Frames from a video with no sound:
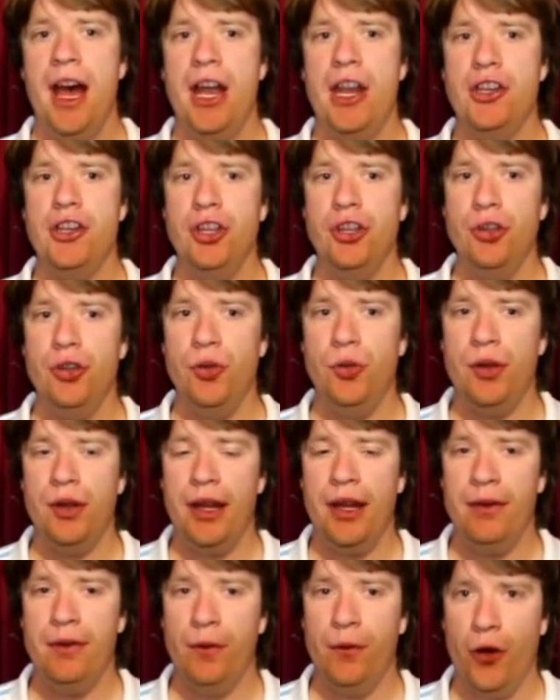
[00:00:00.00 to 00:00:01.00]
a
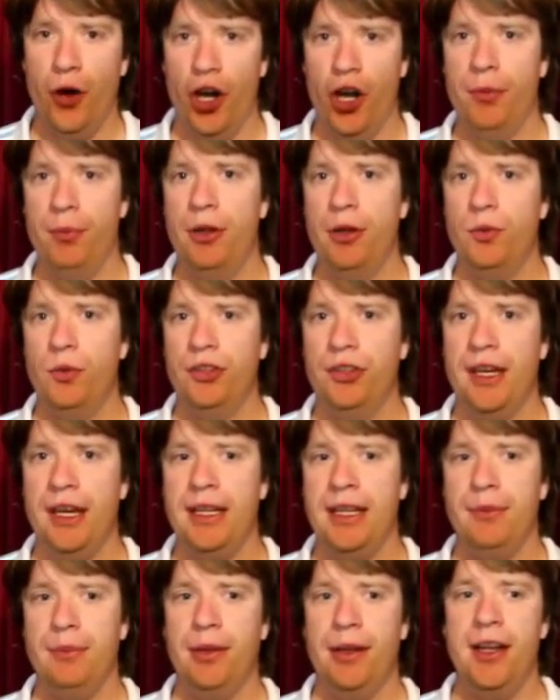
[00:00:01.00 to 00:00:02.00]
new environment was
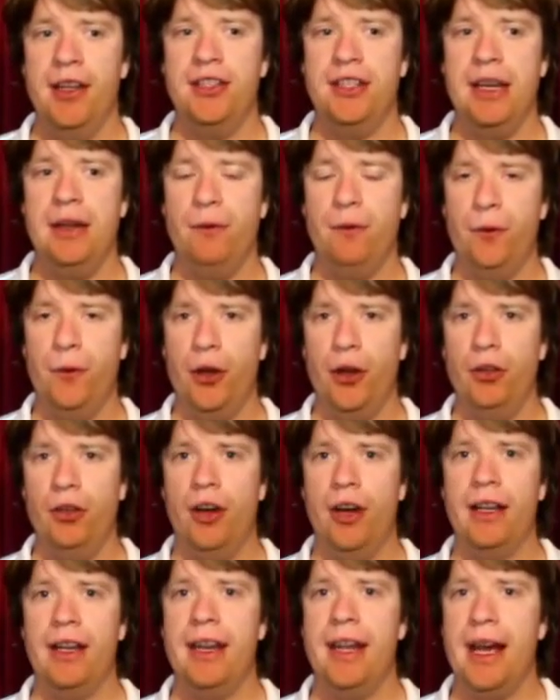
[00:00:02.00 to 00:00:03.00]
taking place, it felt
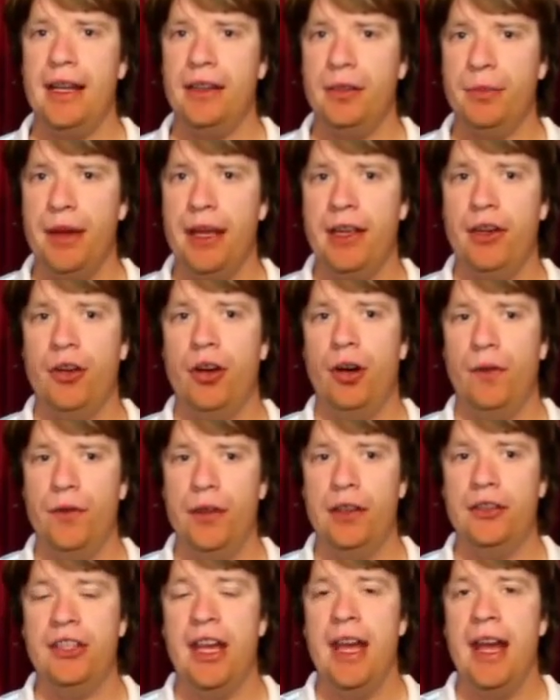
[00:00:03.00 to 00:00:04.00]
like it had to make it
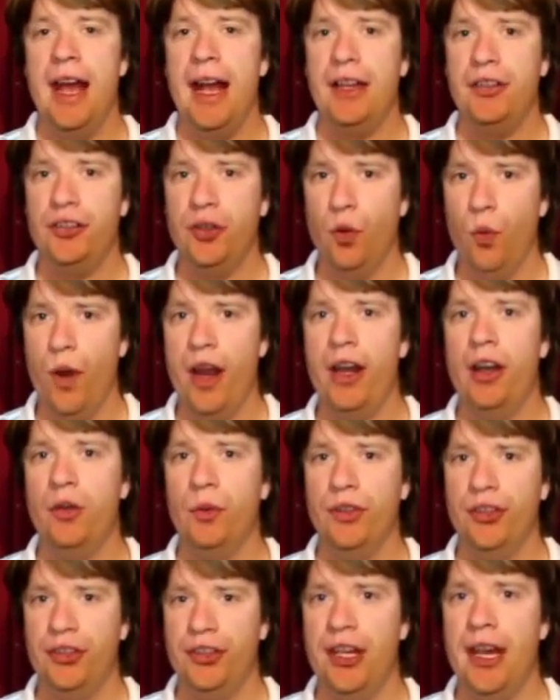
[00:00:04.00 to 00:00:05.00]
obvious as to where
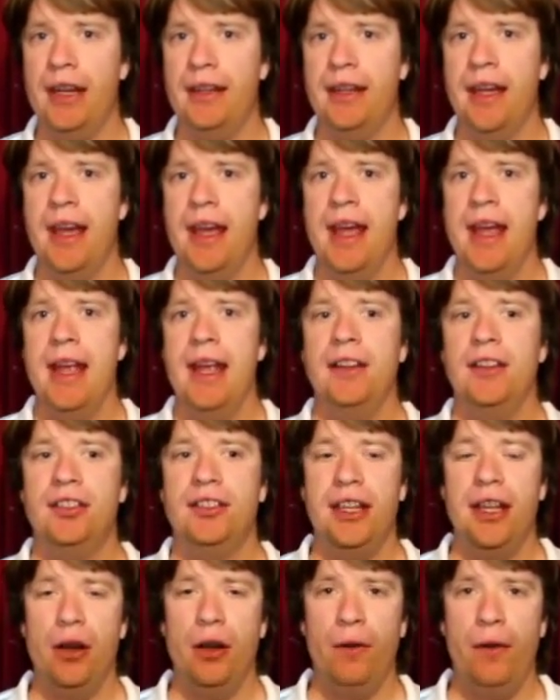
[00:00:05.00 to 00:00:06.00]
it was set,
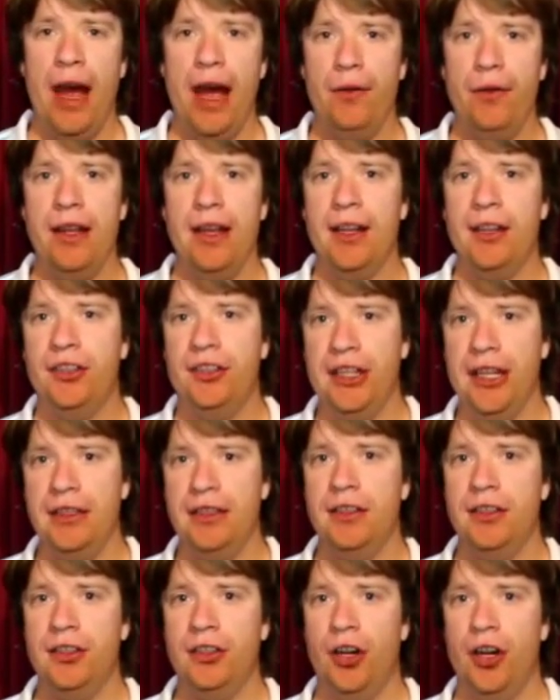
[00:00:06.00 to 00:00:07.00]
instead of having a
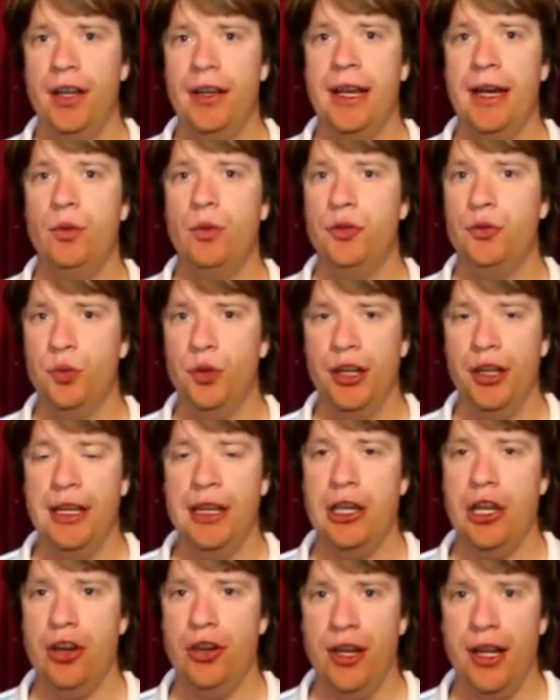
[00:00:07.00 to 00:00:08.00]
set design that was
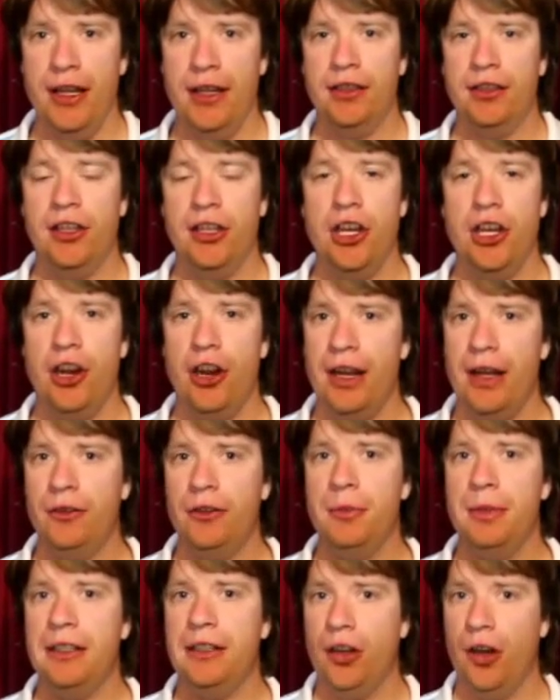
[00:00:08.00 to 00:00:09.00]
really unique, so you don't have
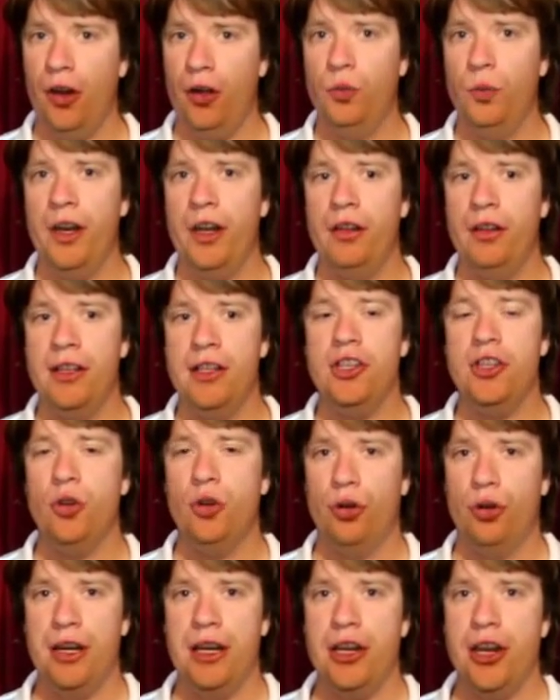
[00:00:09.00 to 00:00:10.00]
to be told where it is,
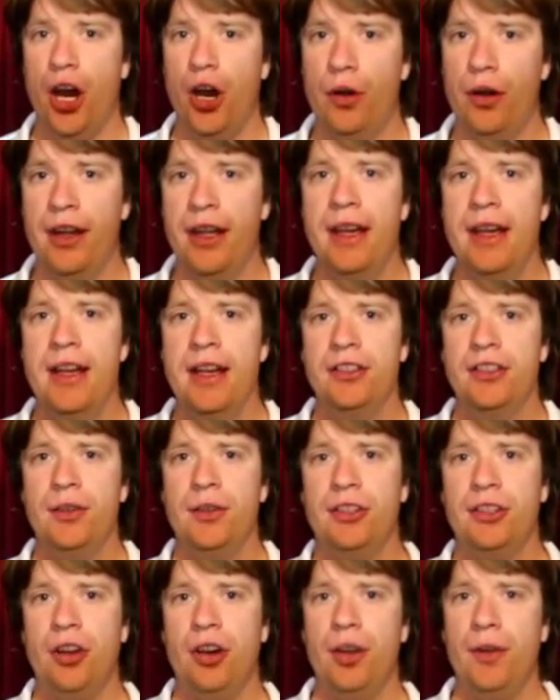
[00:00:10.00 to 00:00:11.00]
you already know it. So
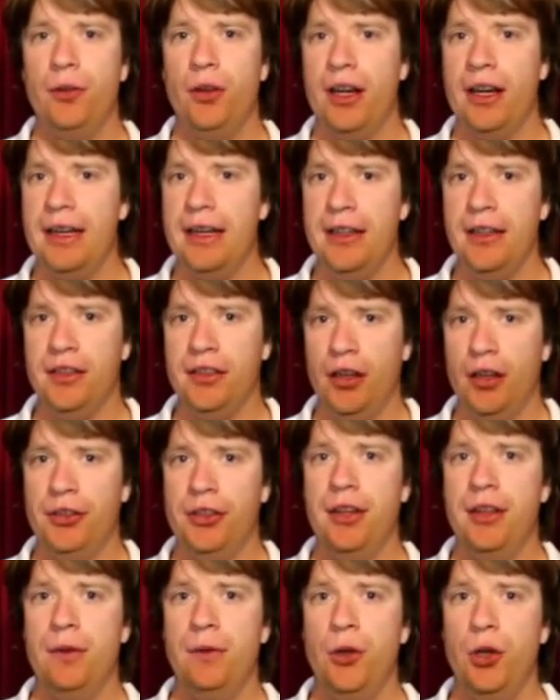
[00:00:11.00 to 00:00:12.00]
it's kind of like an
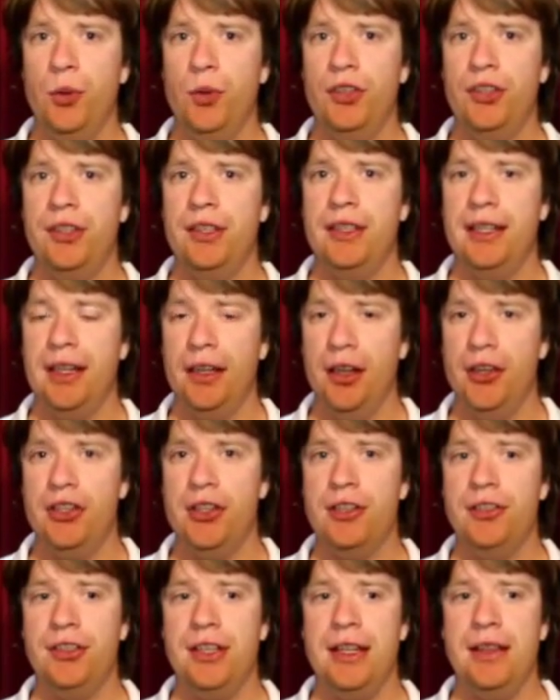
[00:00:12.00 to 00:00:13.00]
insult to the viewer's
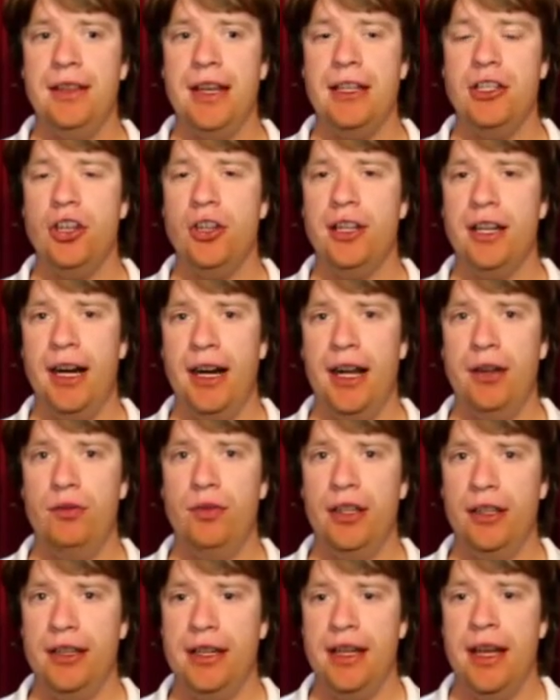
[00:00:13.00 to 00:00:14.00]
intelligence, in that you
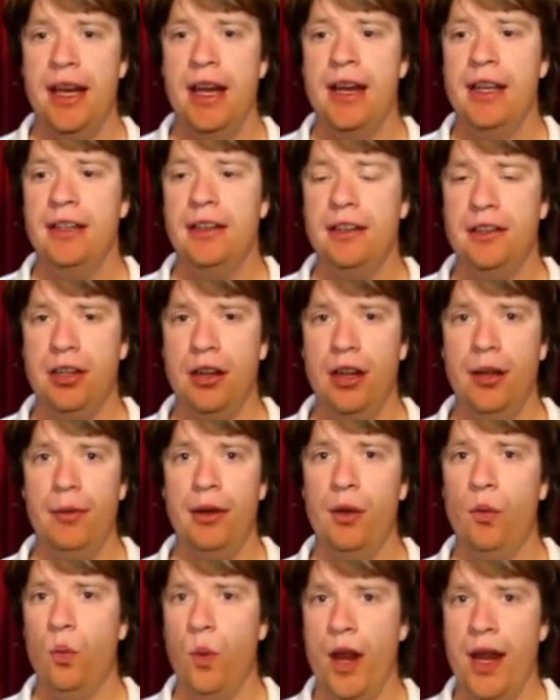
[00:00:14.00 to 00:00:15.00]
can't really
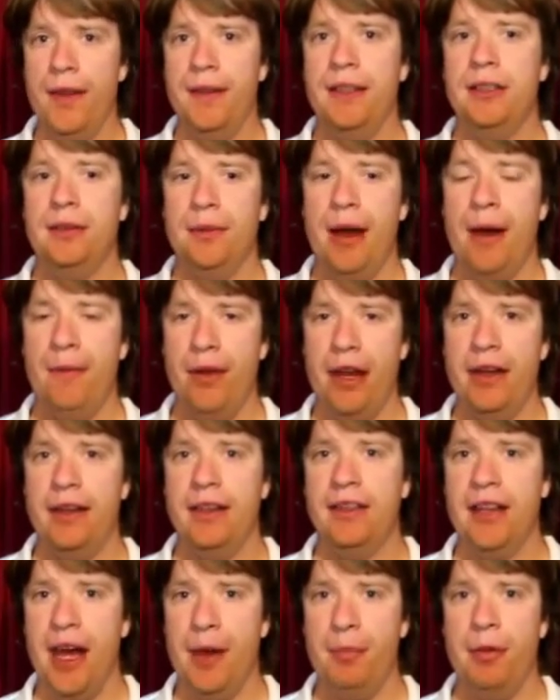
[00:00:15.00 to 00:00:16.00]
determine where this
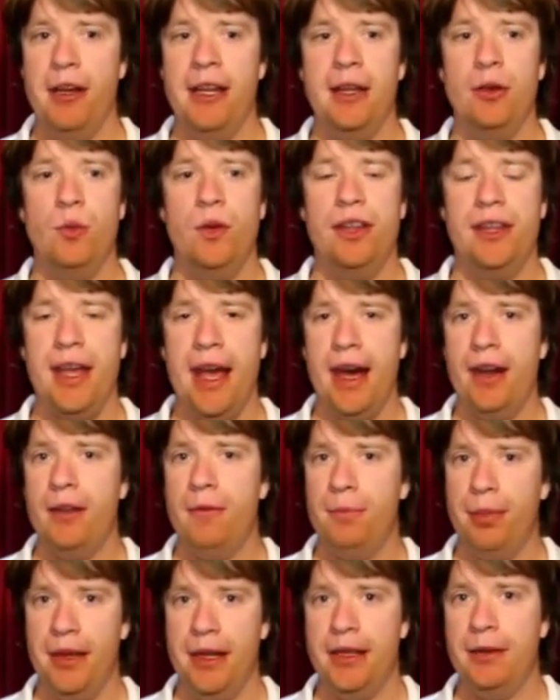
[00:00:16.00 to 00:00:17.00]
event is happening without
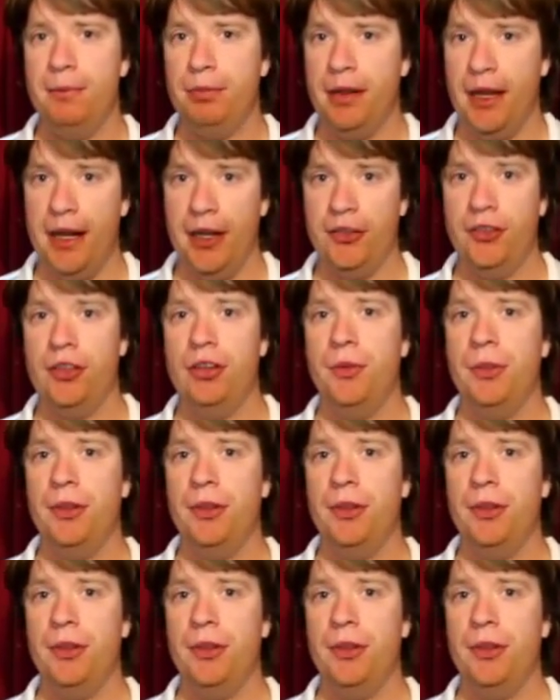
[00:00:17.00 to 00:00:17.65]
it being plastered